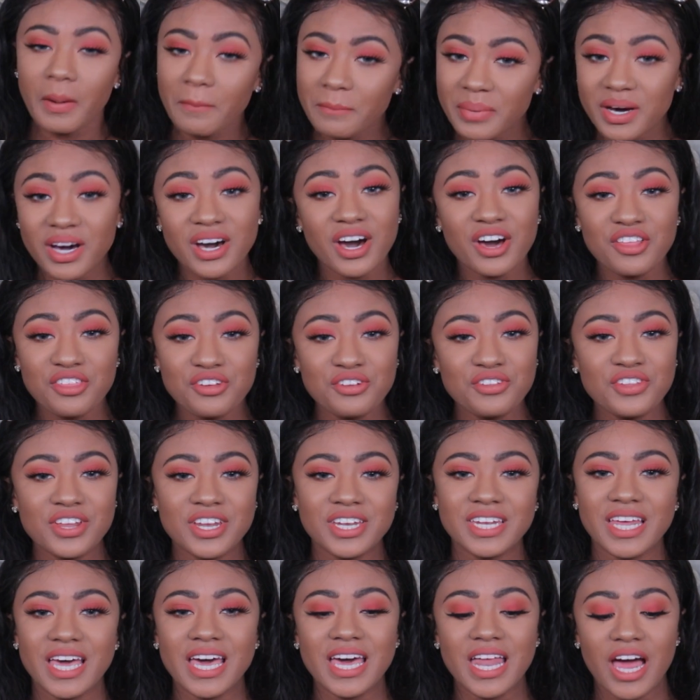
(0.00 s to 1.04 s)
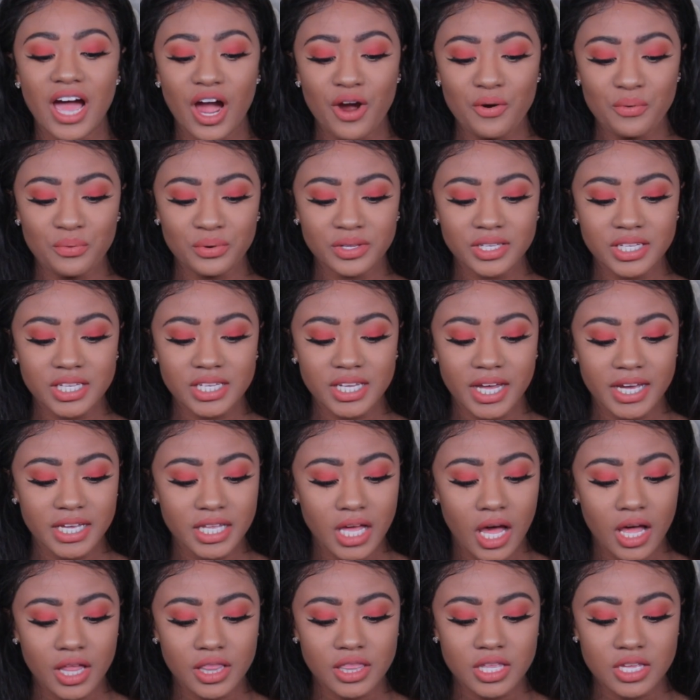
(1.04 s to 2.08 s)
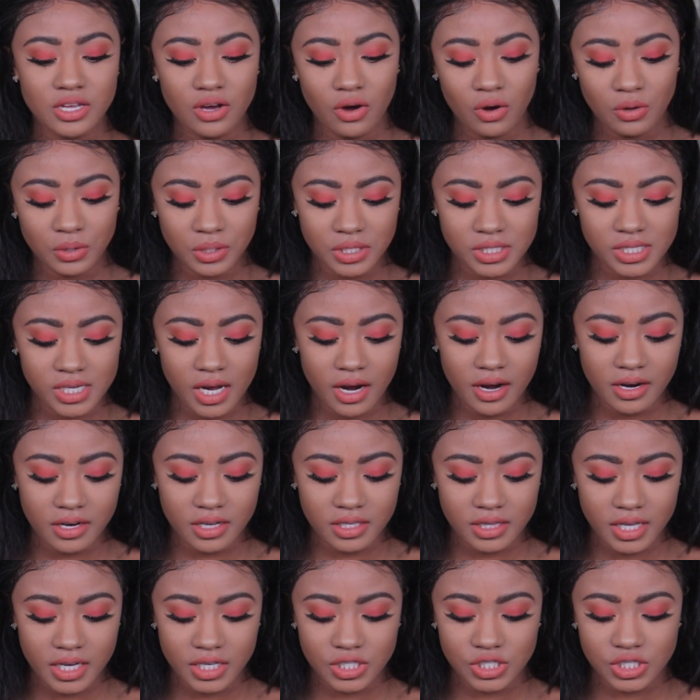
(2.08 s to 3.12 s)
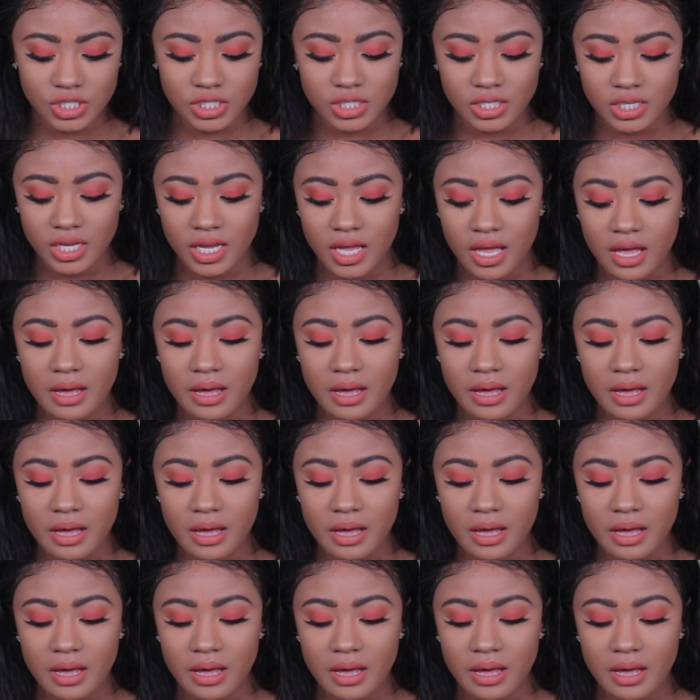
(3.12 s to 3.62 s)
But other than that, I really like the whole entire collection